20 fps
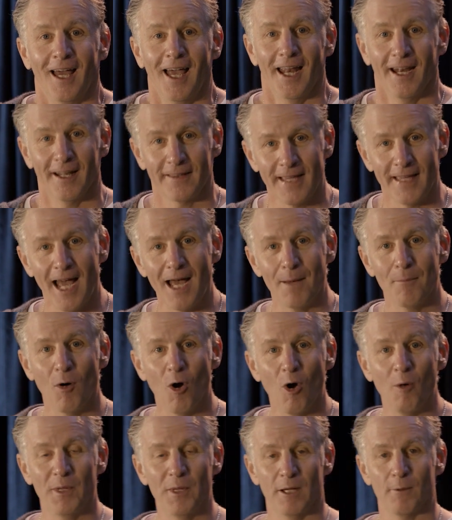And at that
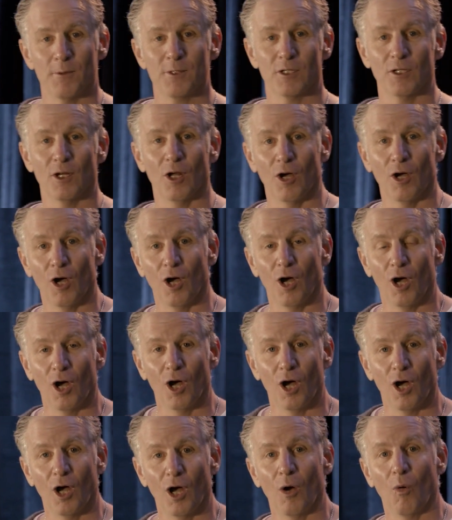moment, it was an
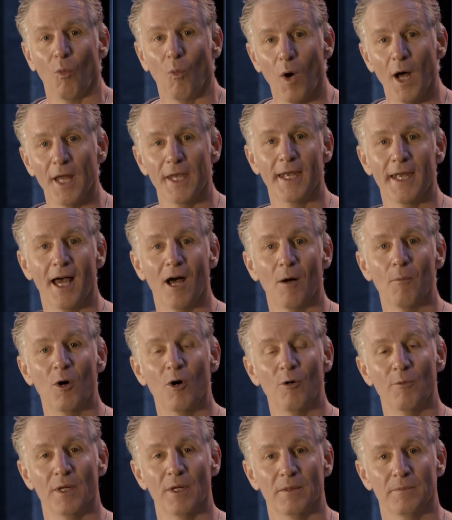what now
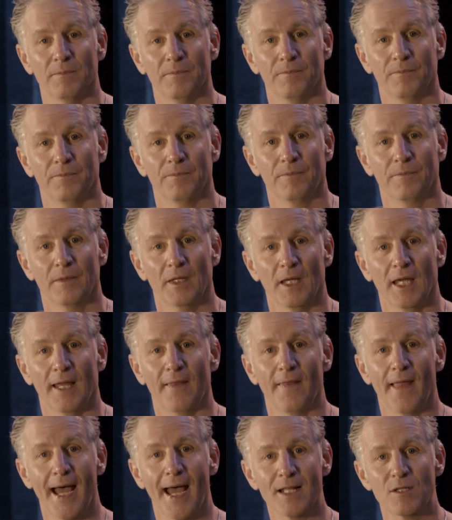moment.
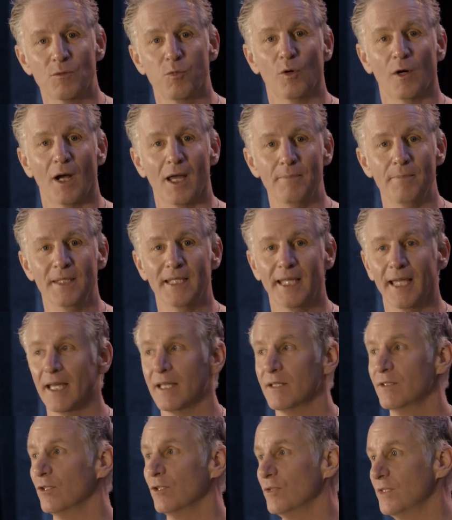And that's where I
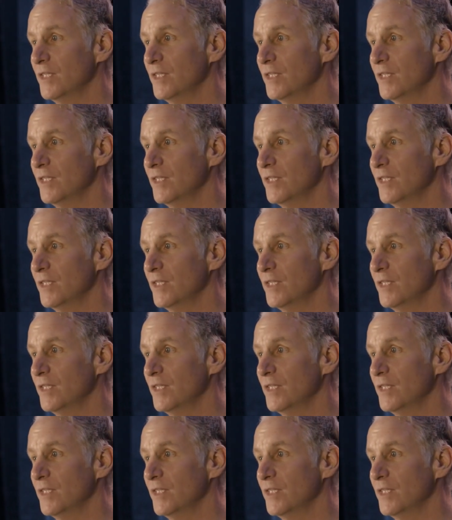began to